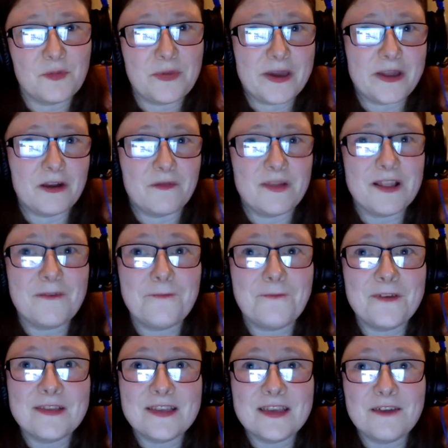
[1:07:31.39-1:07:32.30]
a better like
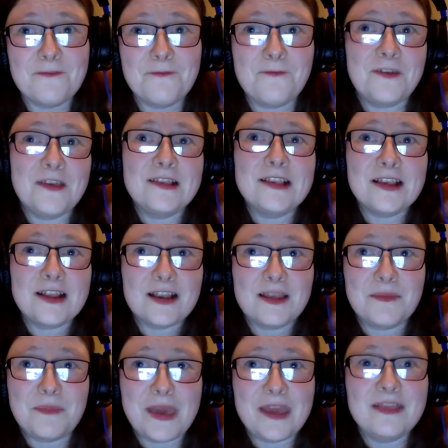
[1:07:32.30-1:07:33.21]
they've
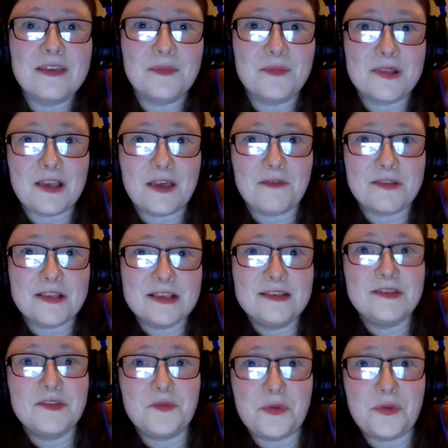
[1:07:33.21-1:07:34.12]
physically made themselves
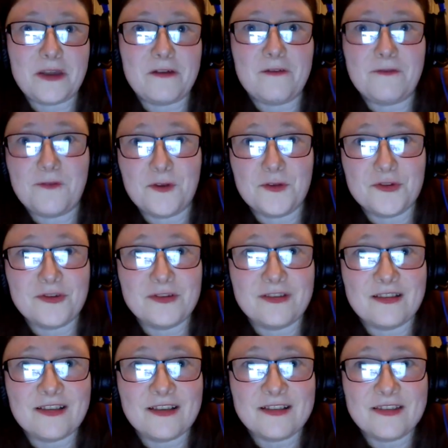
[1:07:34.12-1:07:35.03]
into better
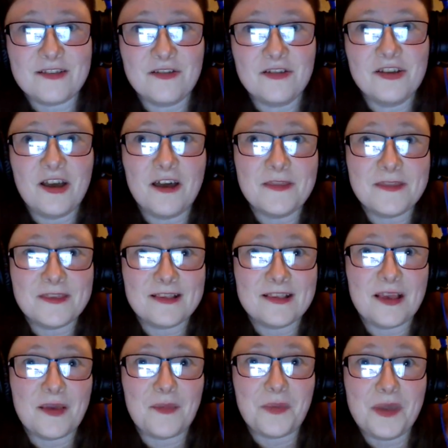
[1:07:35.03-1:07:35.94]
versions. Like they're not the
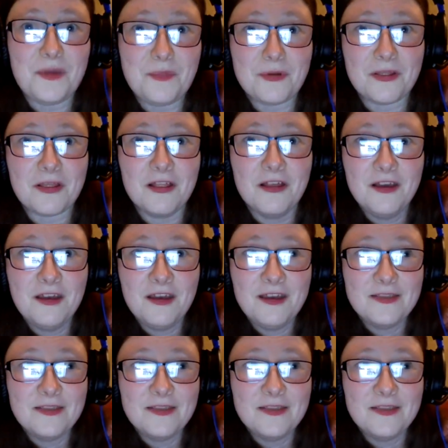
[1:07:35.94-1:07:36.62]
same people